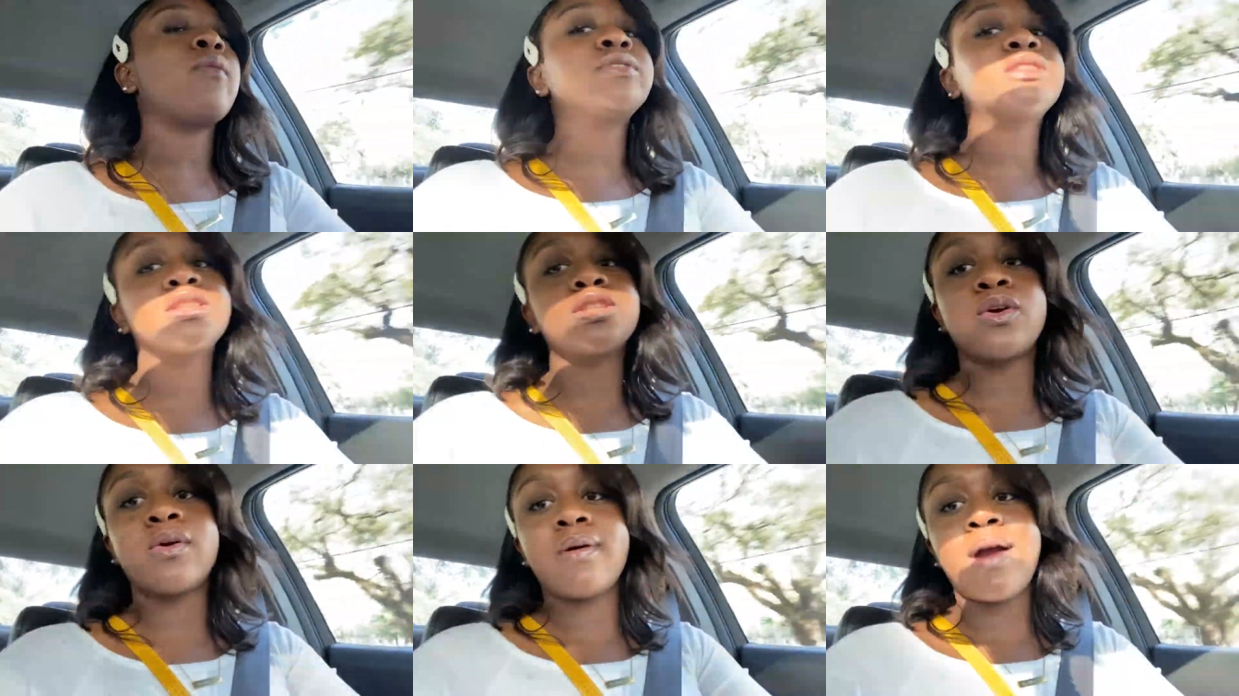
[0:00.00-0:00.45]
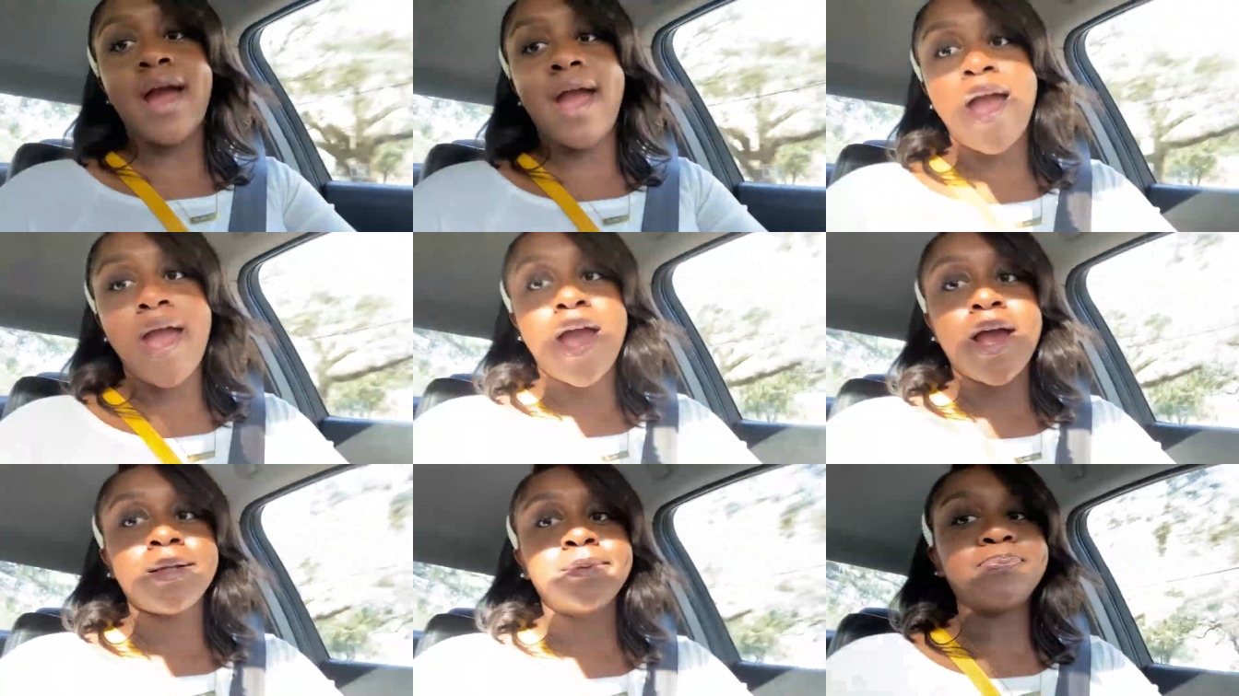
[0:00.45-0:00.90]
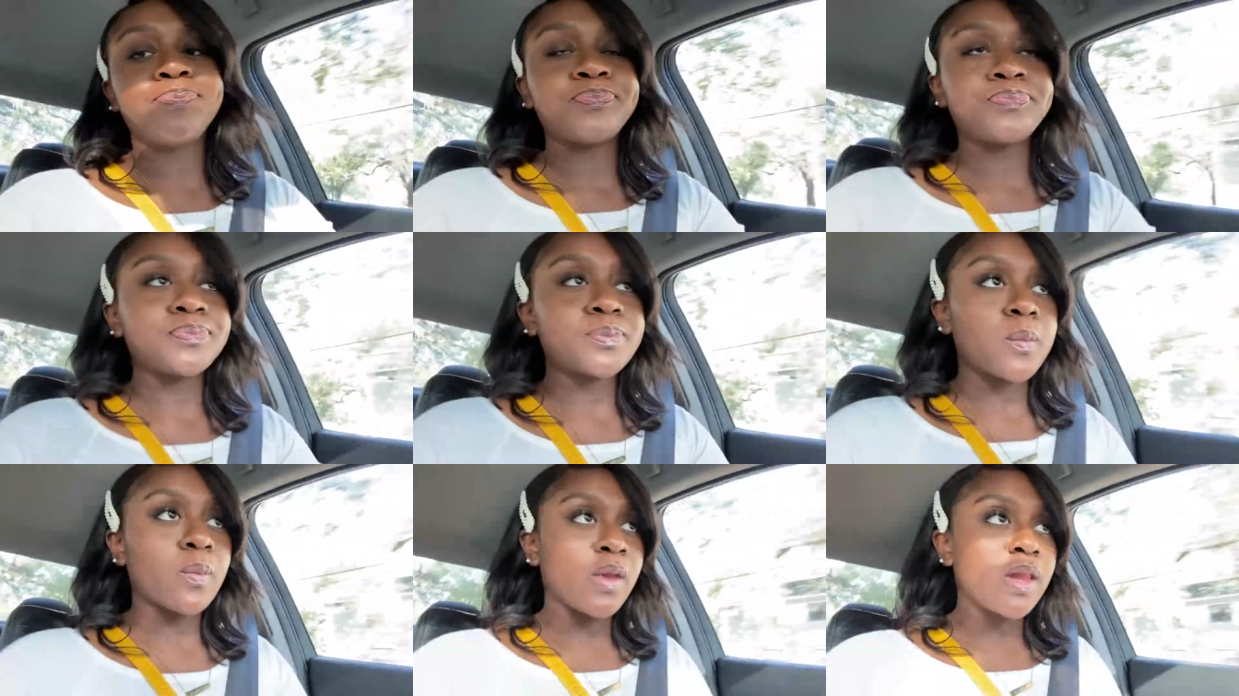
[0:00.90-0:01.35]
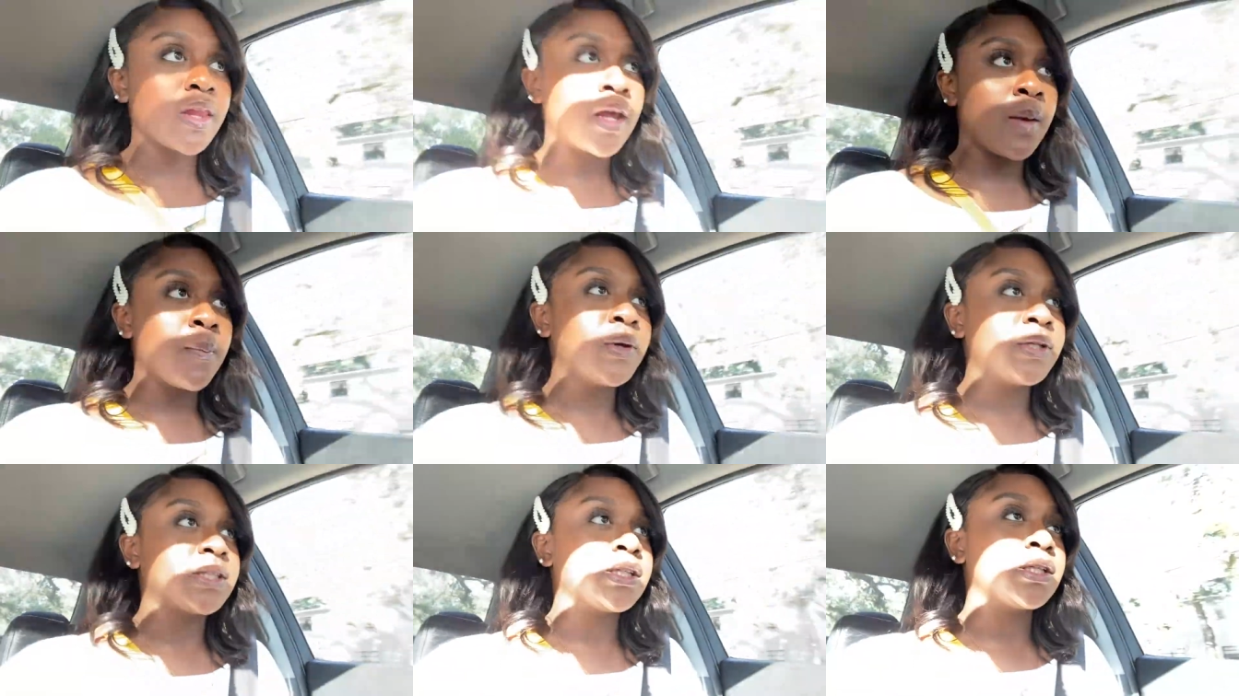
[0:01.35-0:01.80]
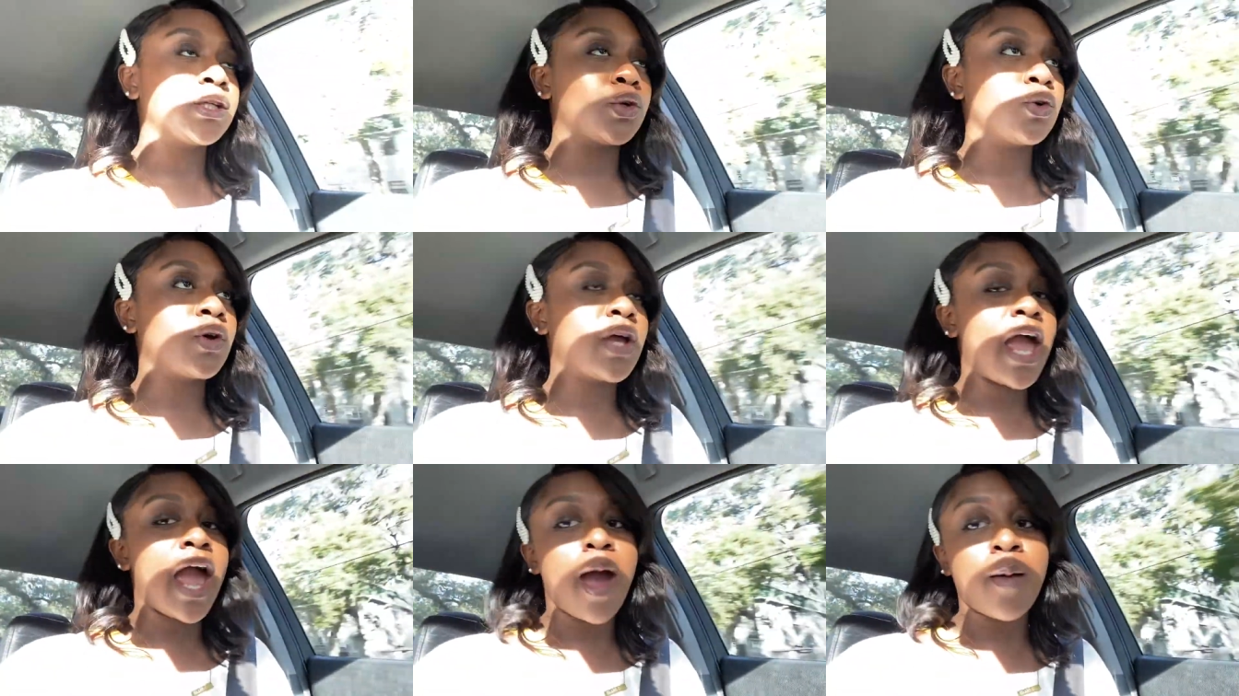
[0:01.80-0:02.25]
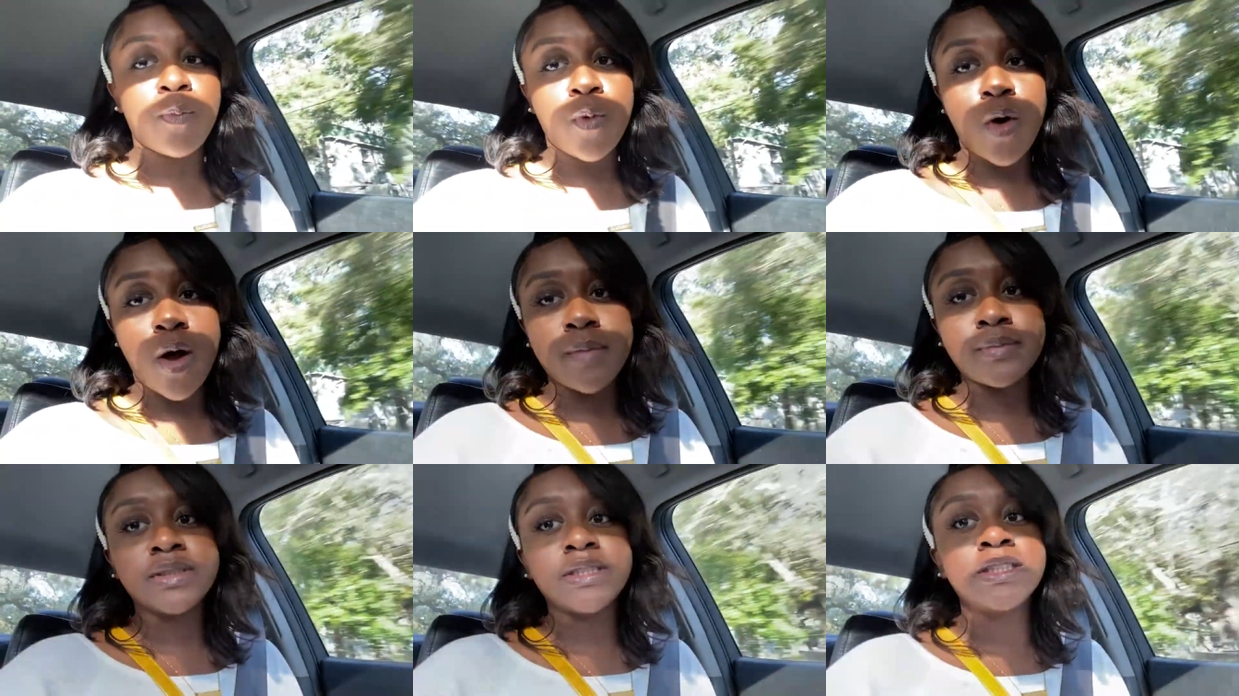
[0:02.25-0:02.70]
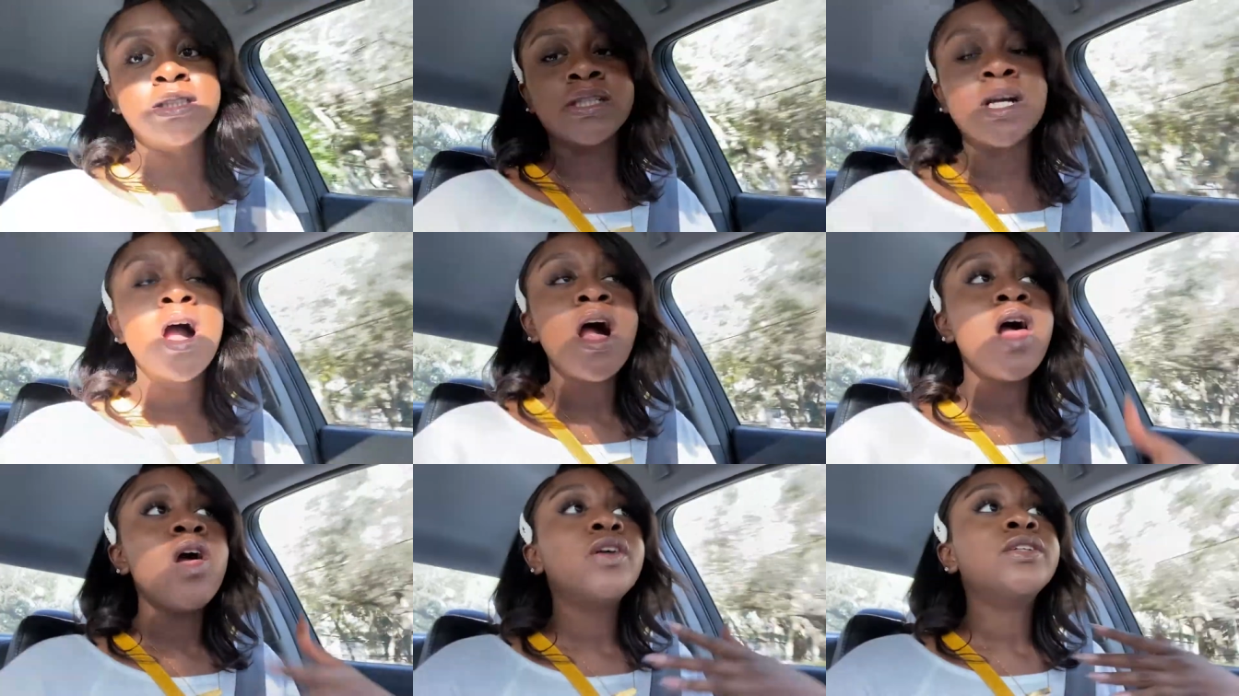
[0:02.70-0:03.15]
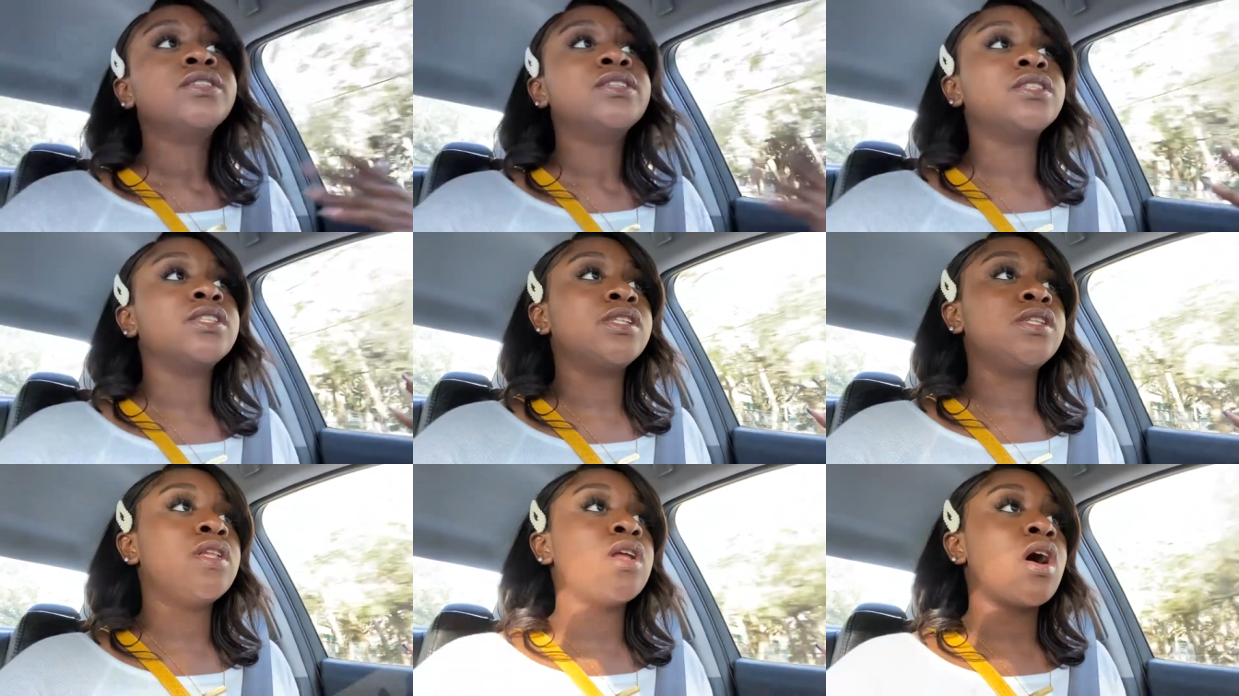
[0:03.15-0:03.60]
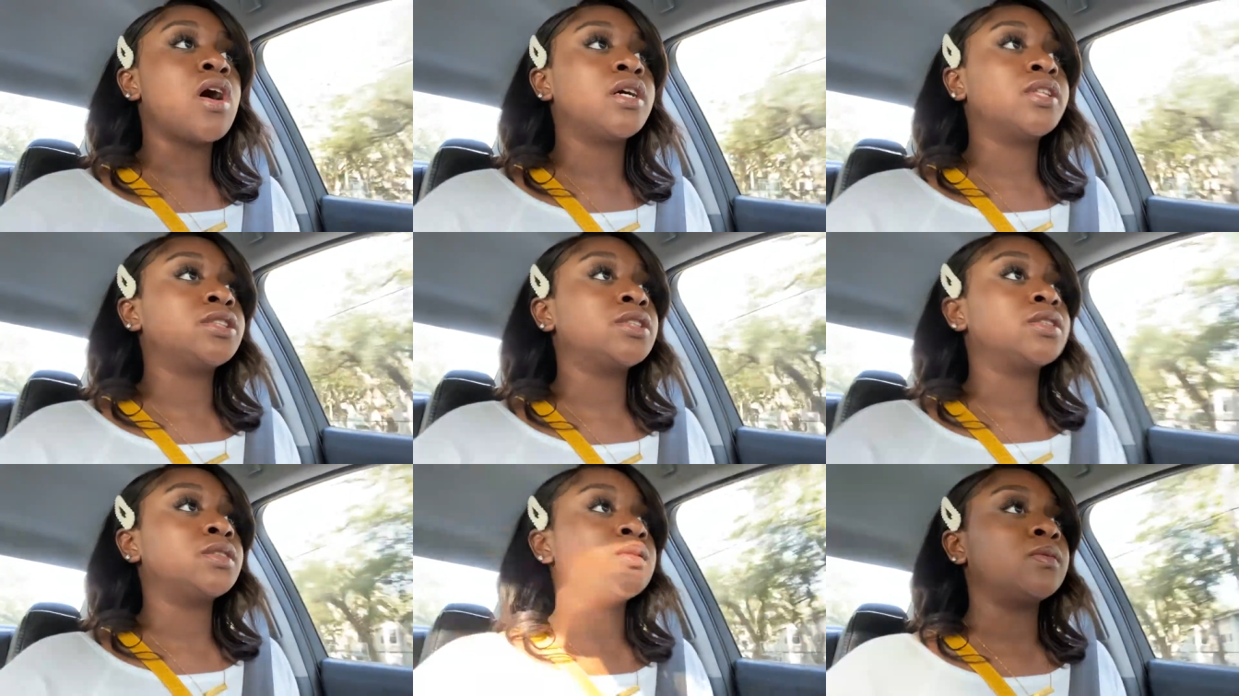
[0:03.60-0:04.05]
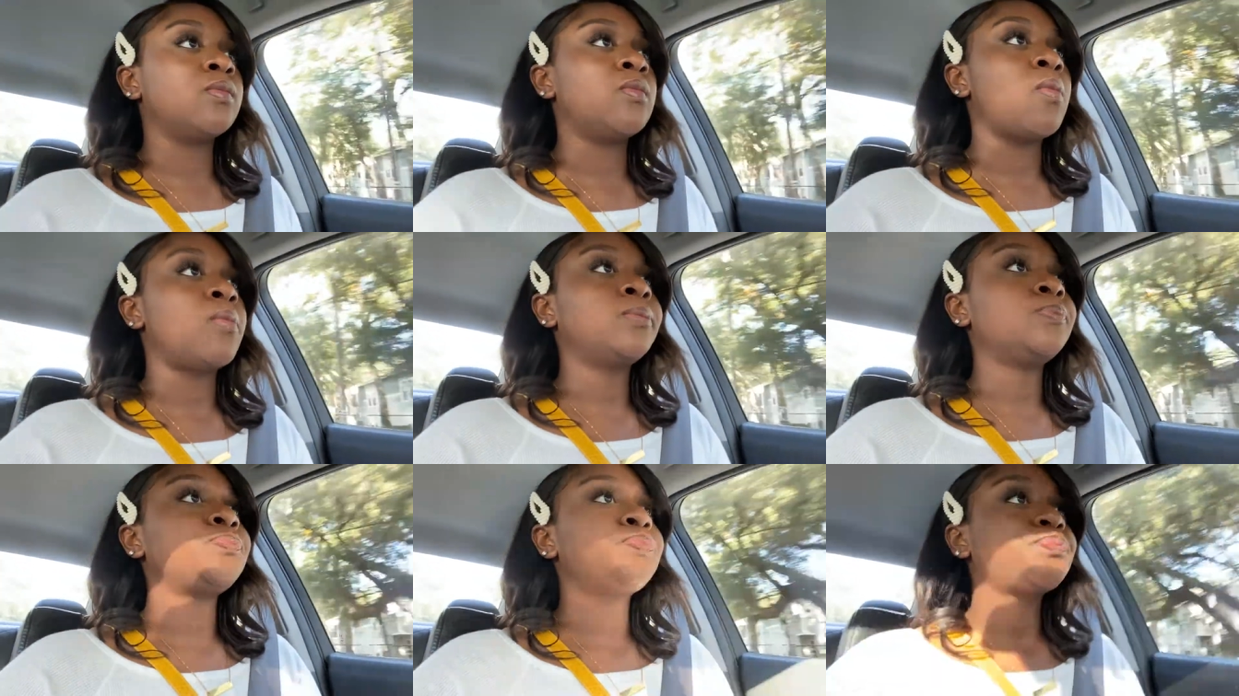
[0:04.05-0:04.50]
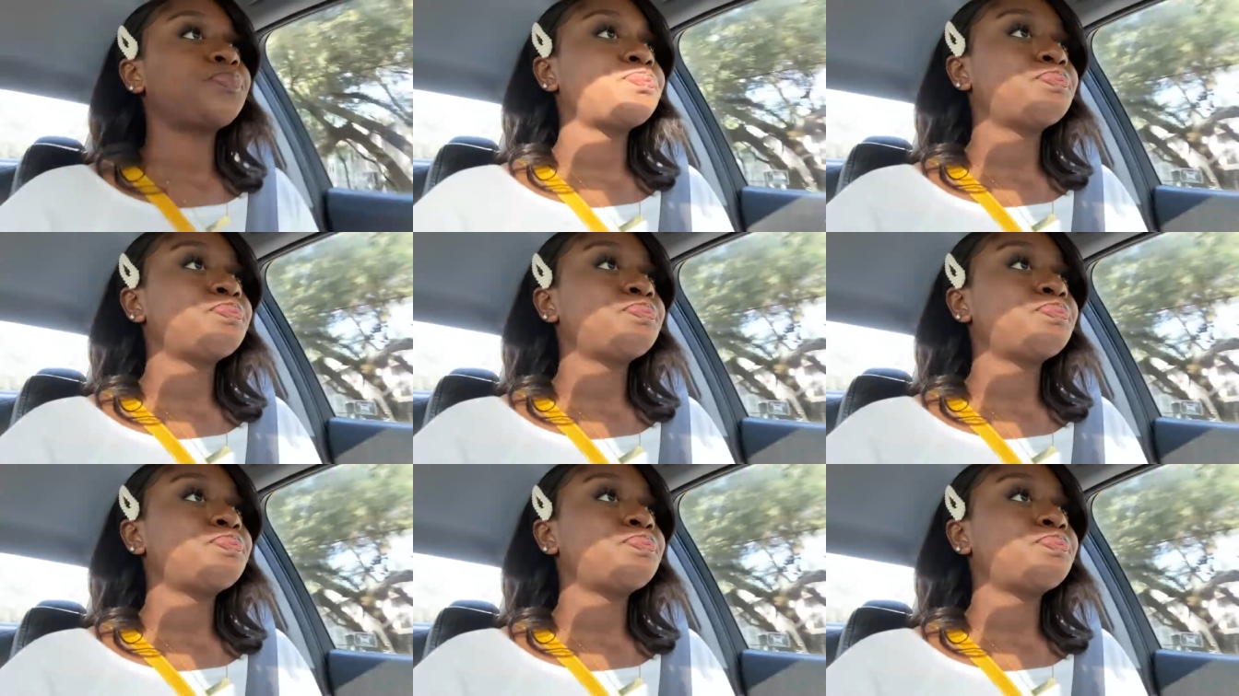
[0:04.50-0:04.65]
i was a grad and they put the little cap on me and the um